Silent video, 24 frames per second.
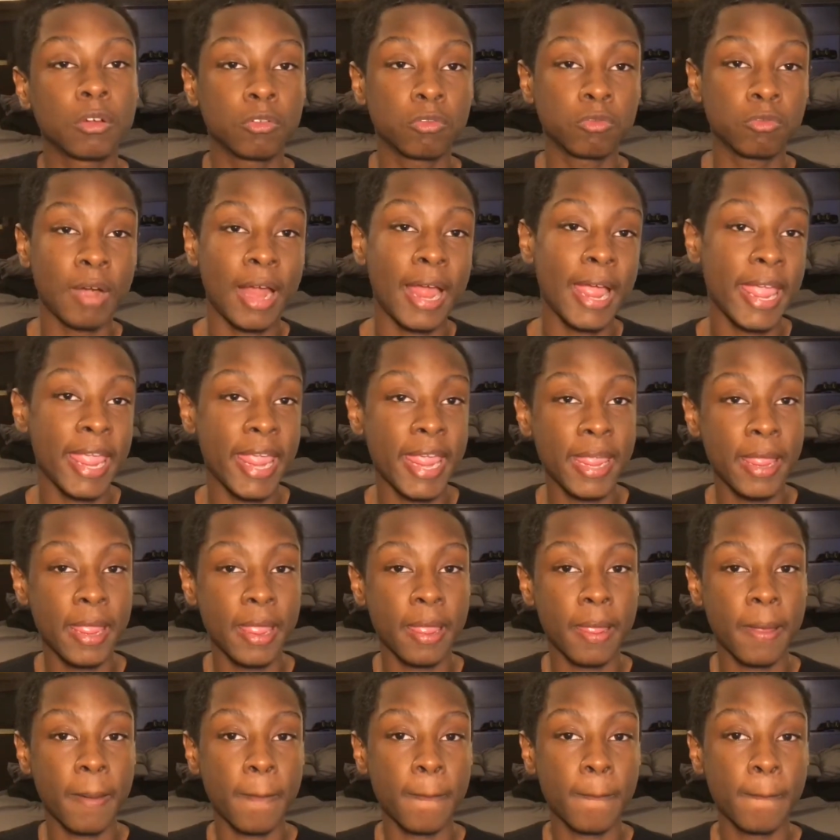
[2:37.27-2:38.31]
right
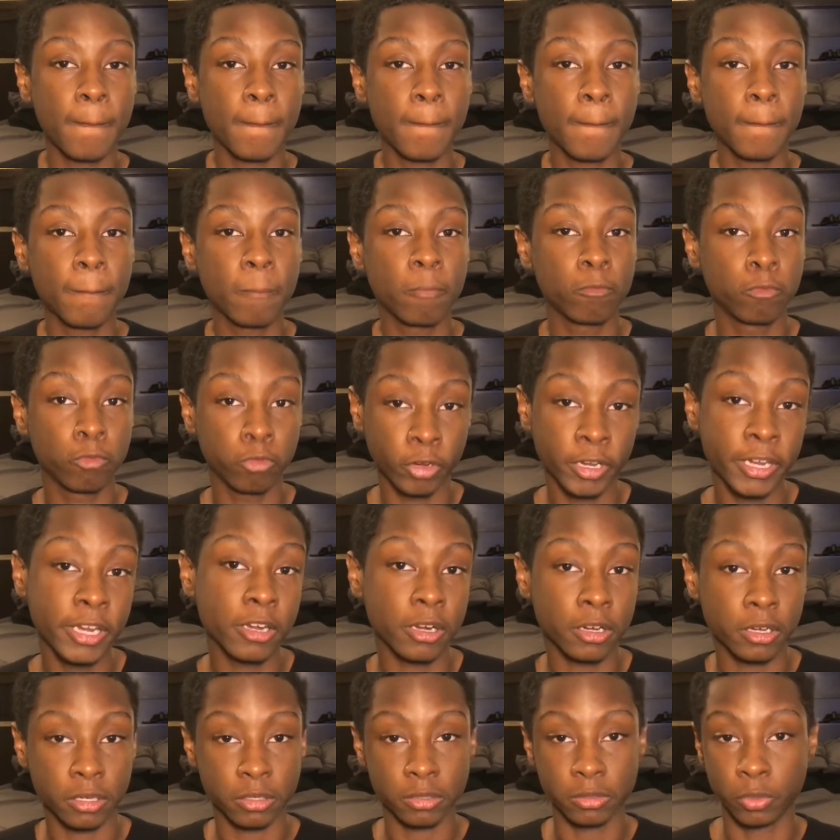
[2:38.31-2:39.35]

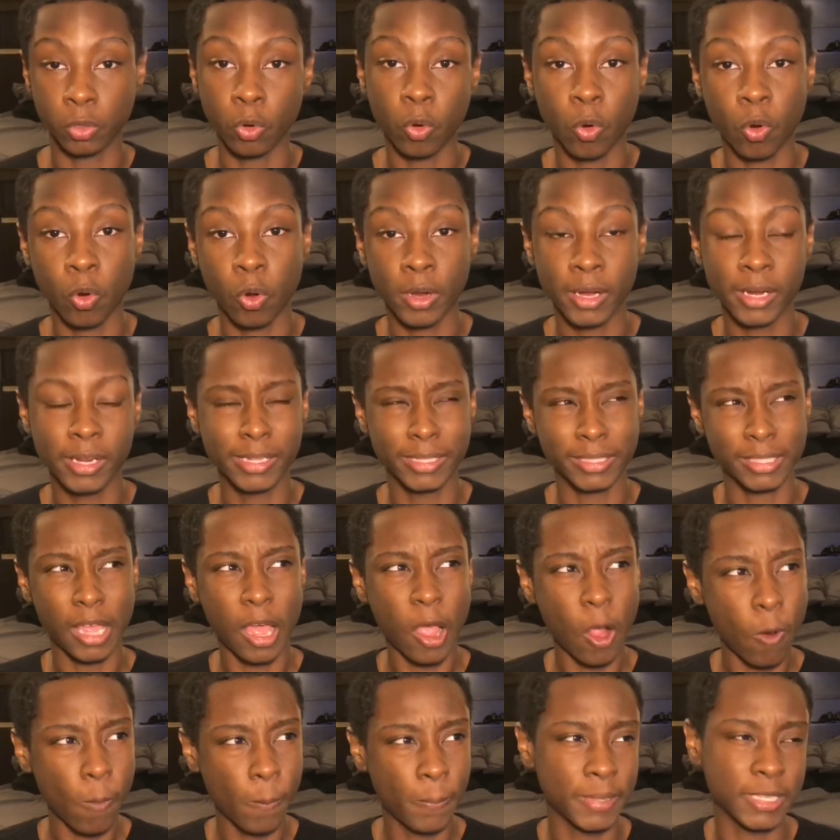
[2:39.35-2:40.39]
rear door is
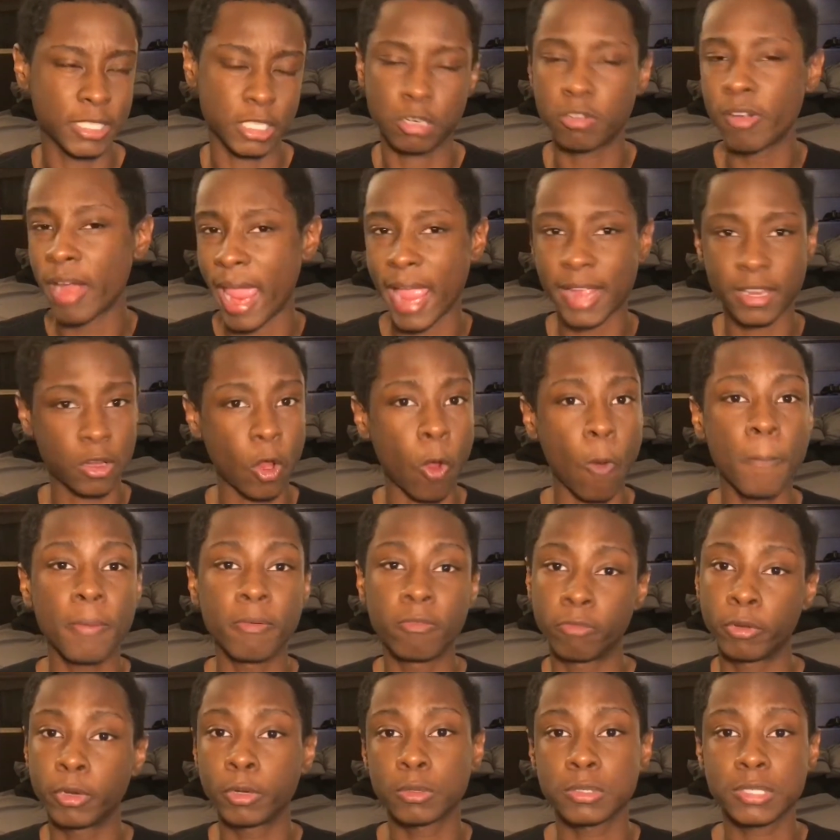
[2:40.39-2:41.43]
open, it's cracked
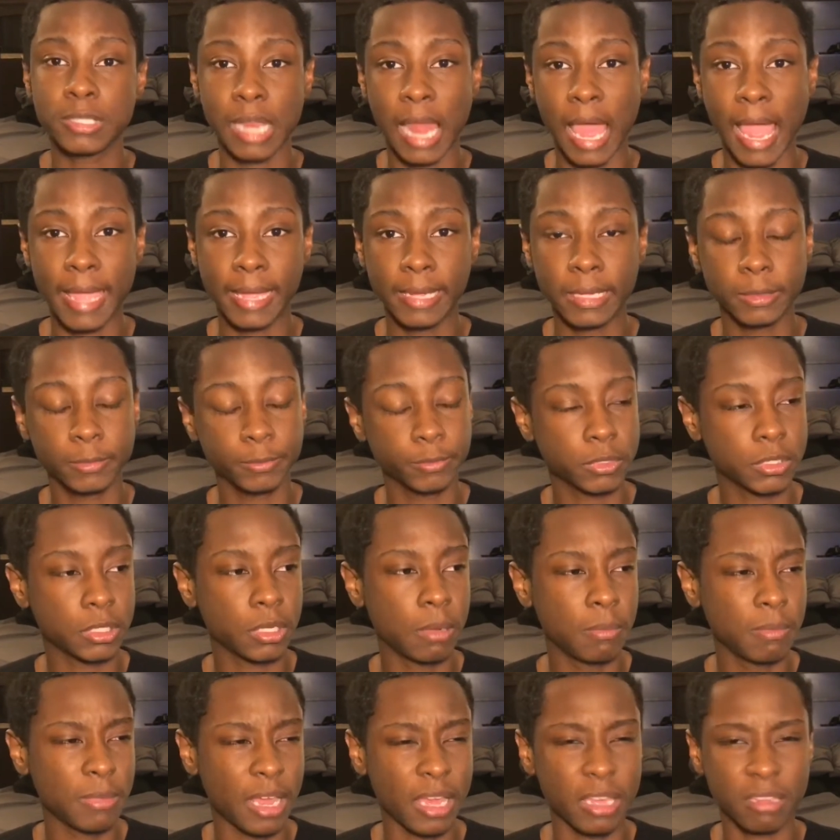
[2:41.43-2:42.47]
open real slight. So
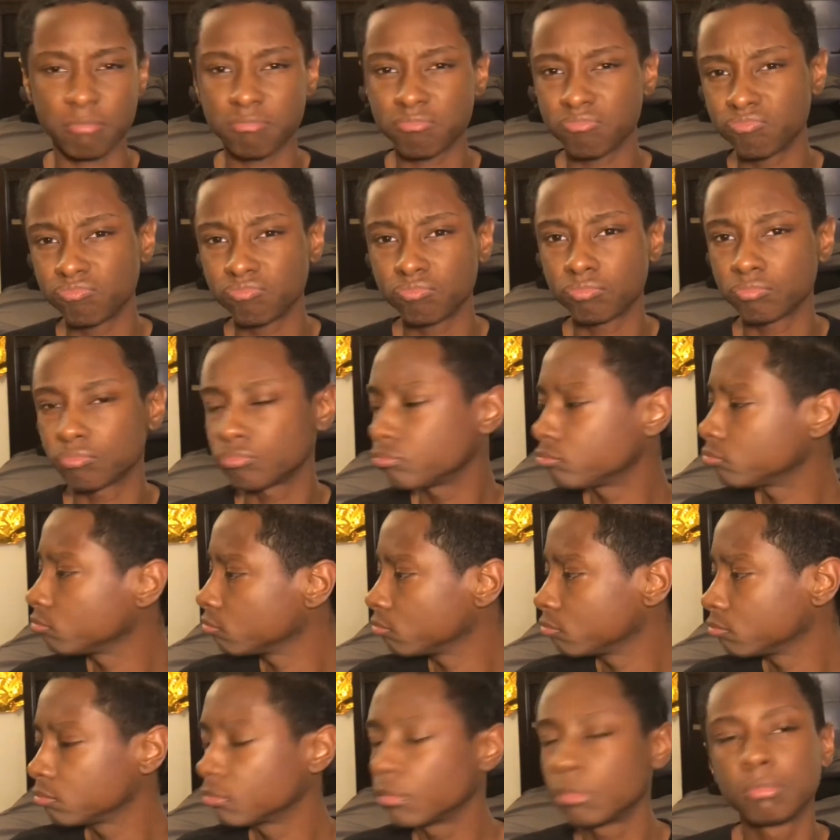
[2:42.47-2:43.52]
I'm like,
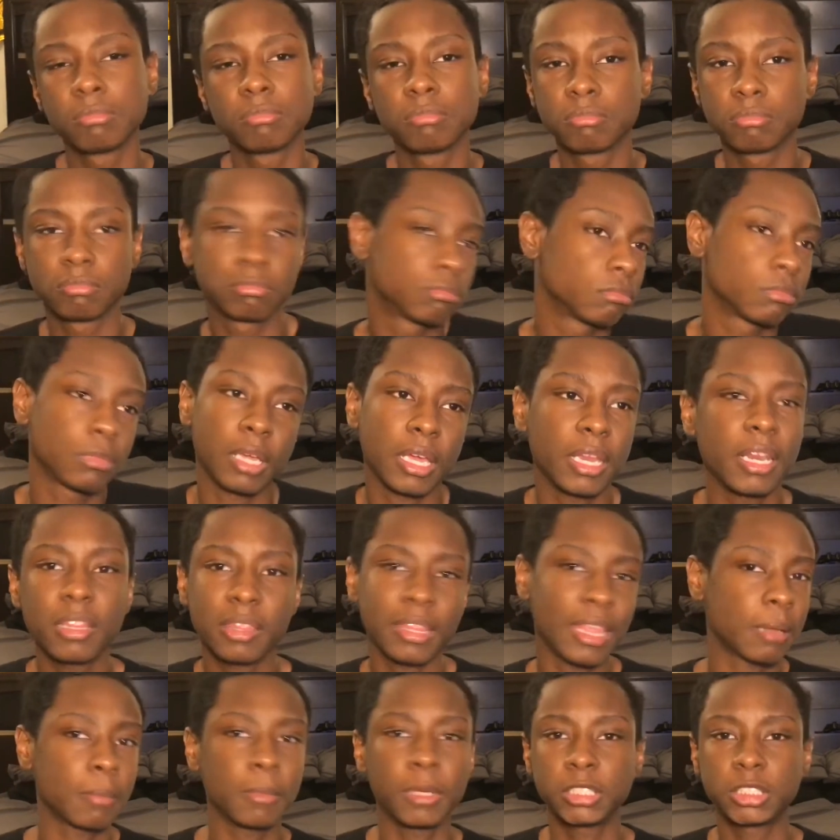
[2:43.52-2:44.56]
I
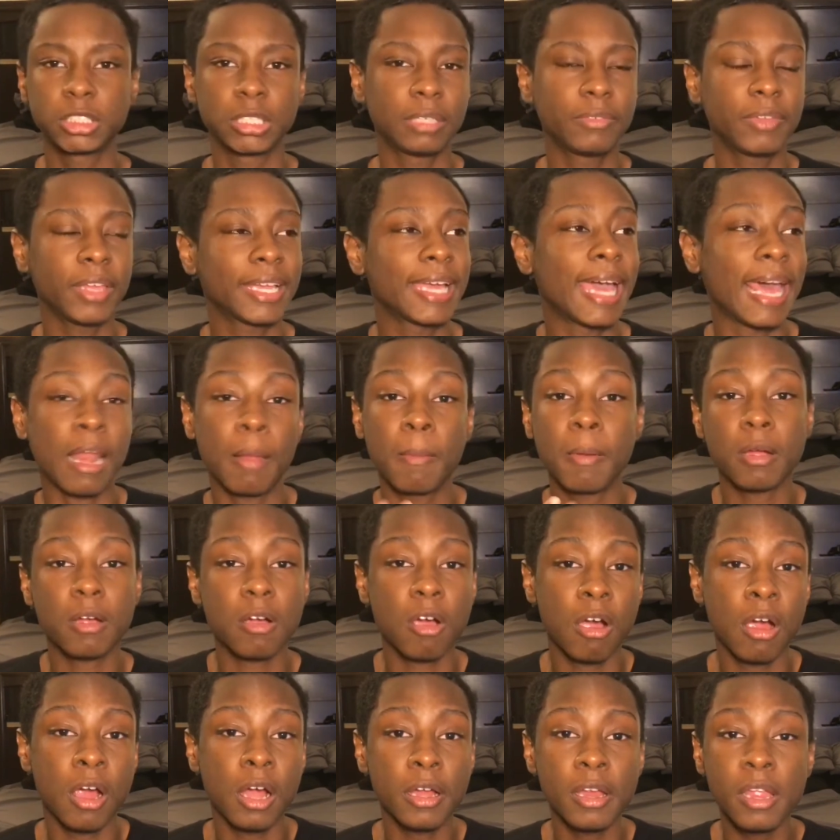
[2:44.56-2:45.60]
didn't think much of it. Got out of my
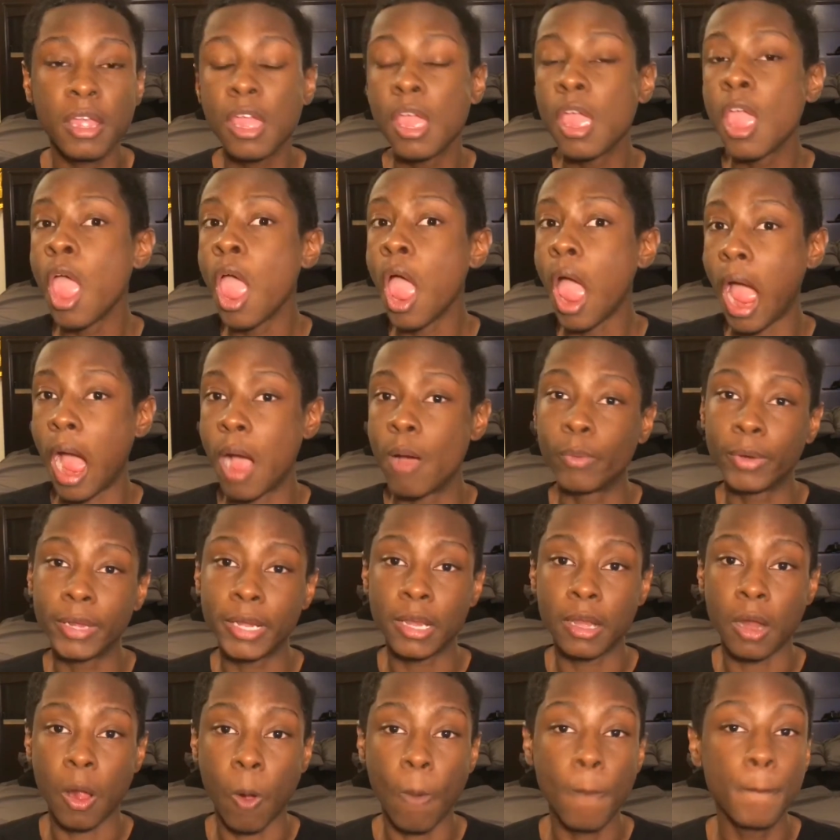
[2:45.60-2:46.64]
car. I went
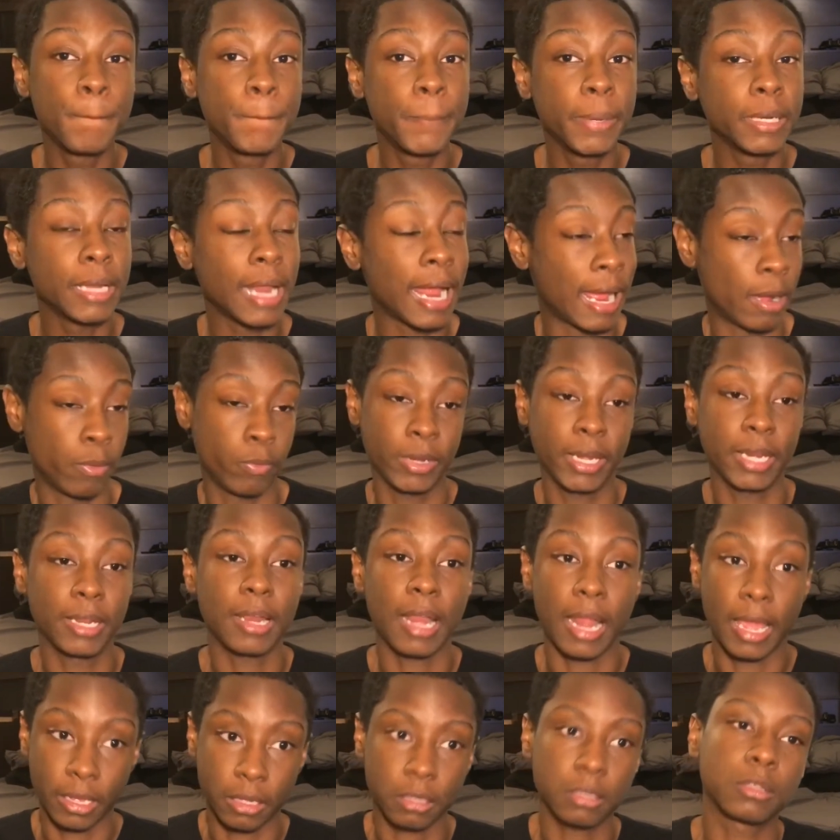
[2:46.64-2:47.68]
in,
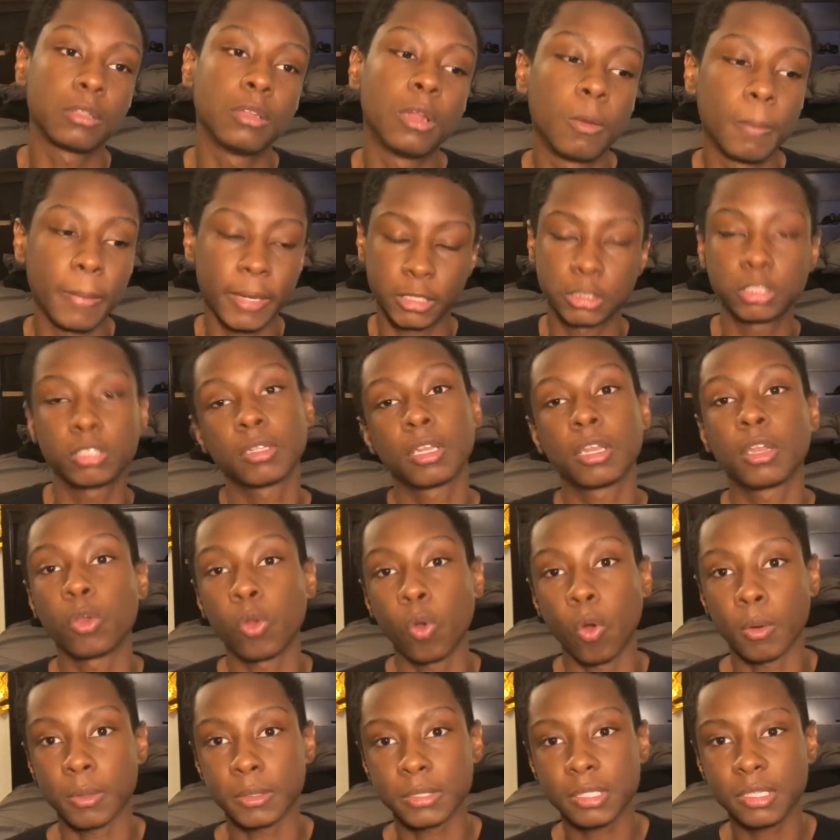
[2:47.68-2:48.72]
made sure the
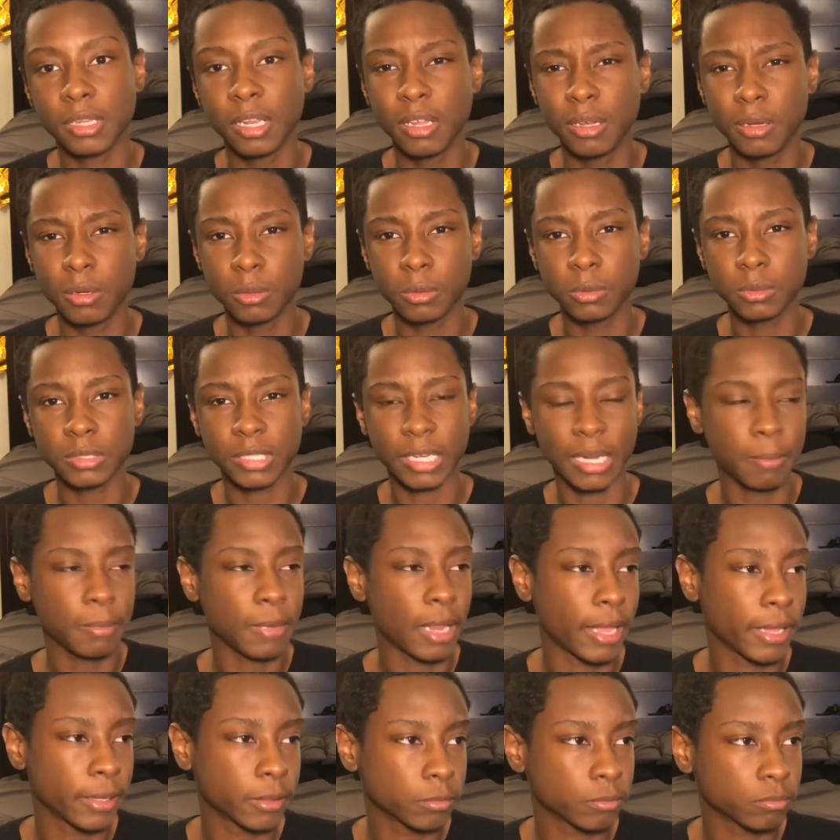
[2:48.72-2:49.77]
door was closed. And I'm
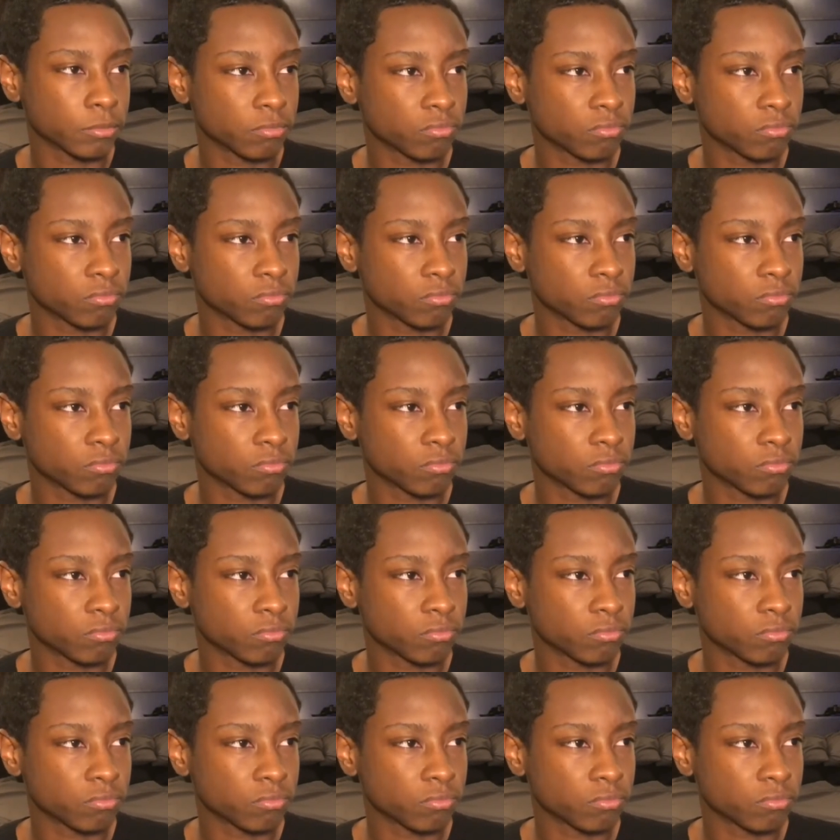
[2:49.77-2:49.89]
like,